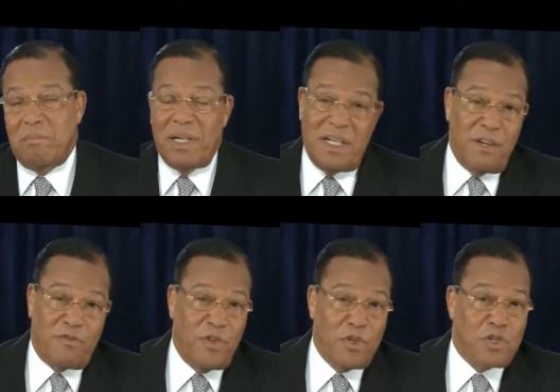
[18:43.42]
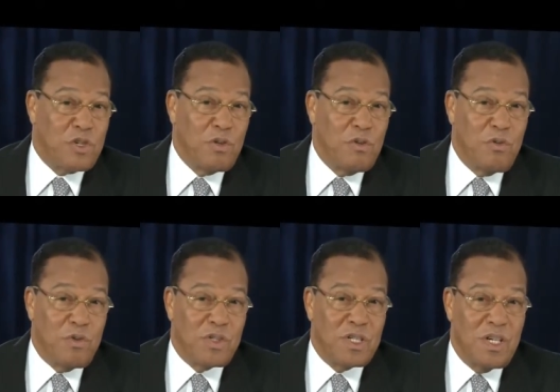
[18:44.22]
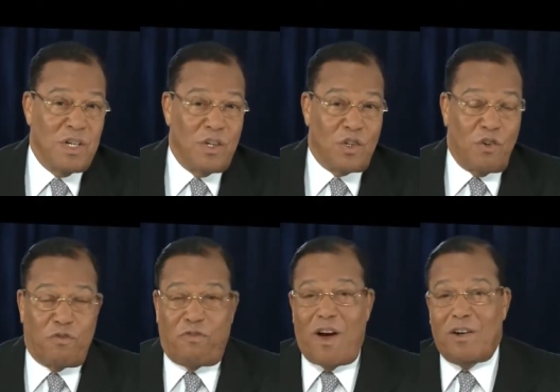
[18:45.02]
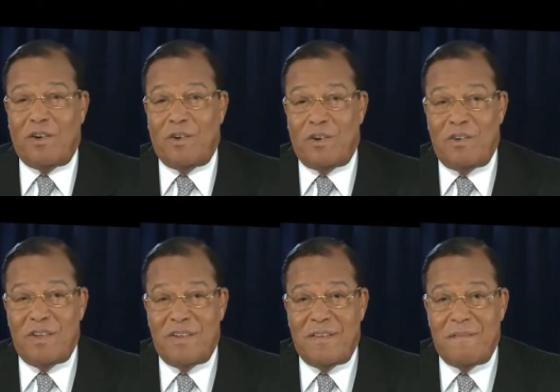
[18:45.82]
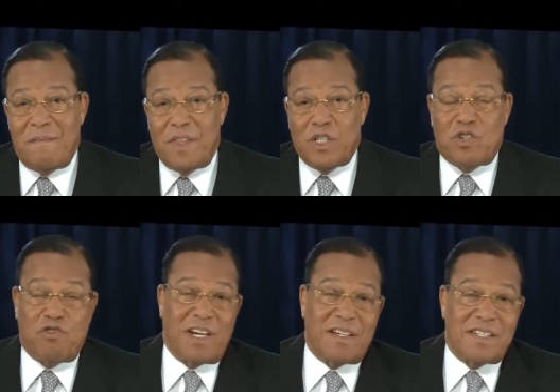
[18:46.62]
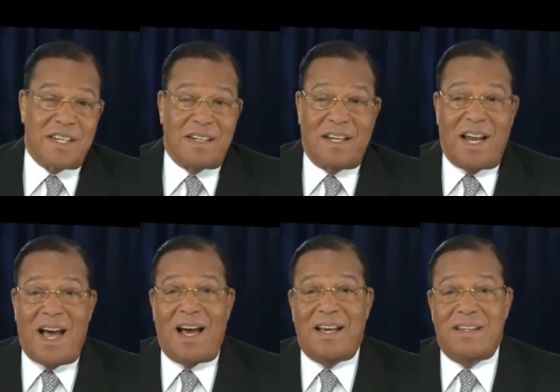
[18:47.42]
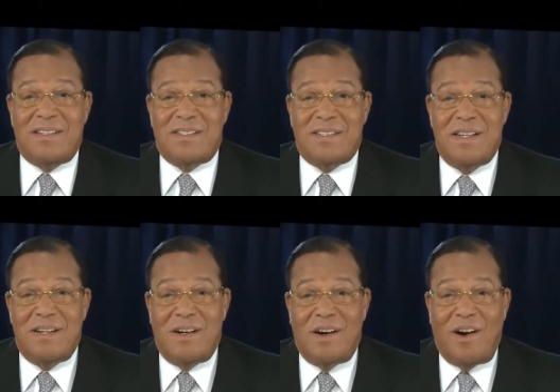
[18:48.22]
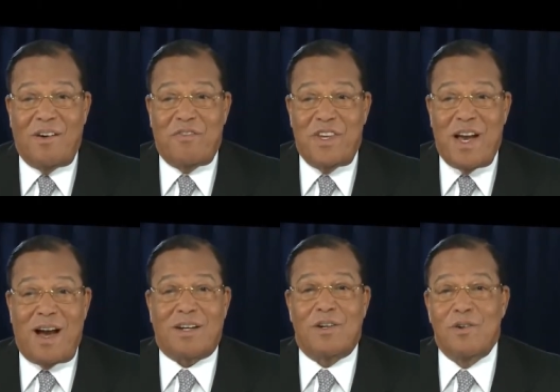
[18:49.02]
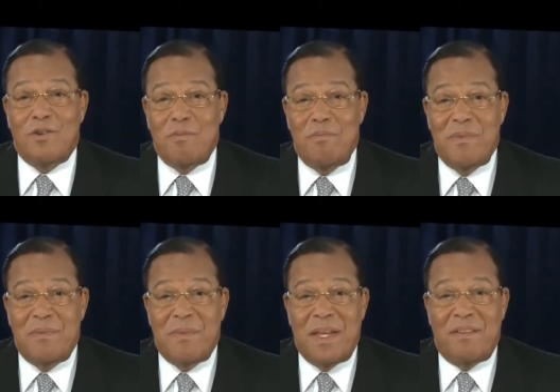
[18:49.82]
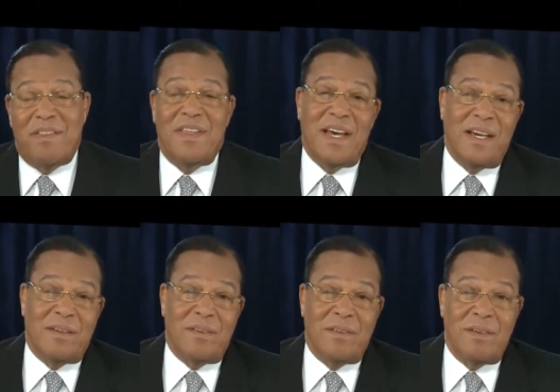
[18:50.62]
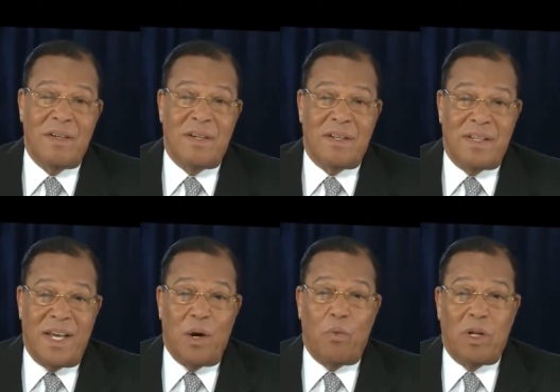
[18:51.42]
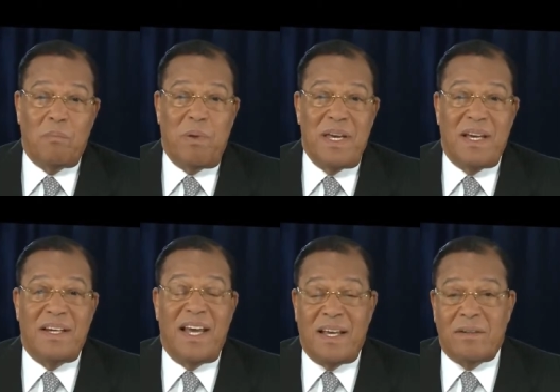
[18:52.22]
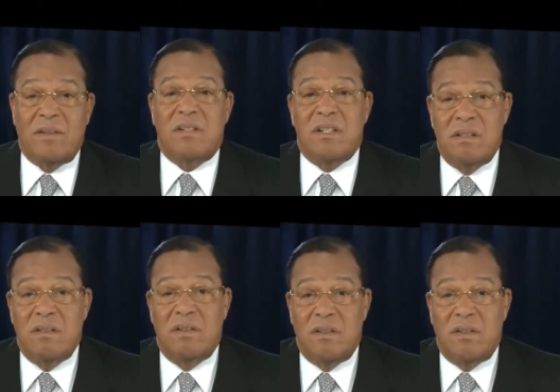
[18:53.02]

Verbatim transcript: But if you choose to follow the tricks and lies of Yaqub, then there will be an end